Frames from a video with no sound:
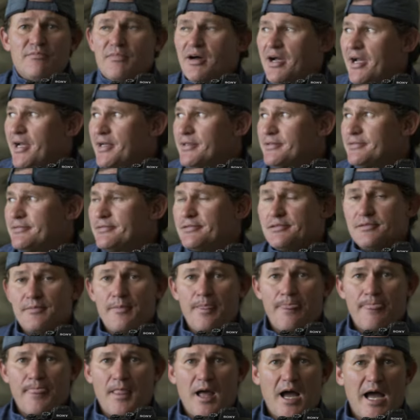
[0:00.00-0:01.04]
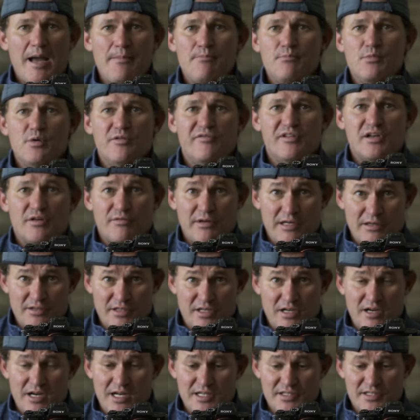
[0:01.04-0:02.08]
in mind, I'm moving
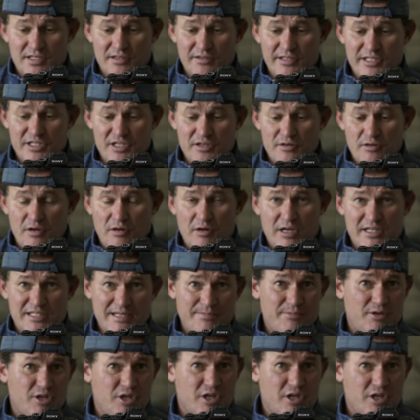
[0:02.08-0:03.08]
around constantly because I'm